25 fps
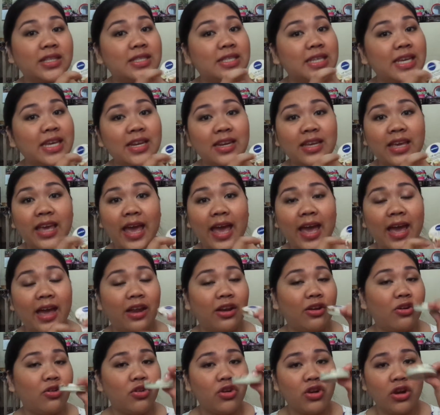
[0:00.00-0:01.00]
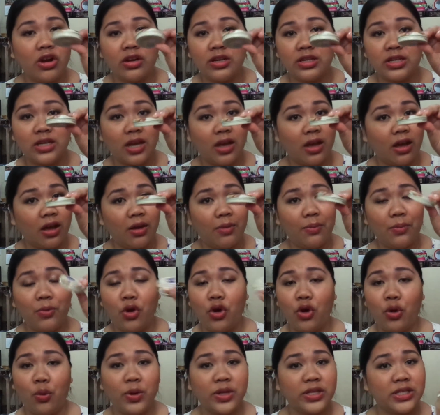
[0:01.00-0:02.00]
tin can or tub
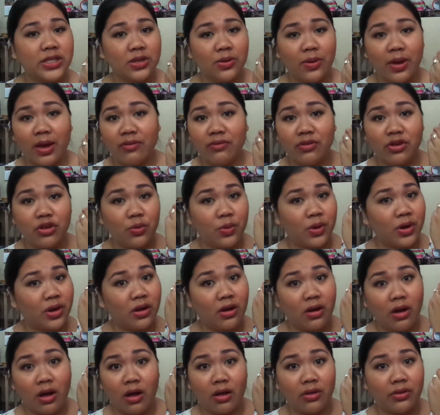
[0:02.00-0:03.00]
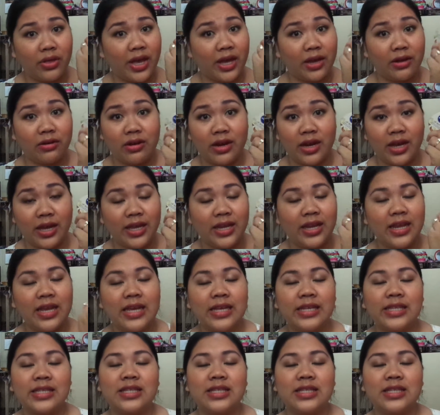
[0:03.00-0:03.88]
or whatsoever you want to call that, right?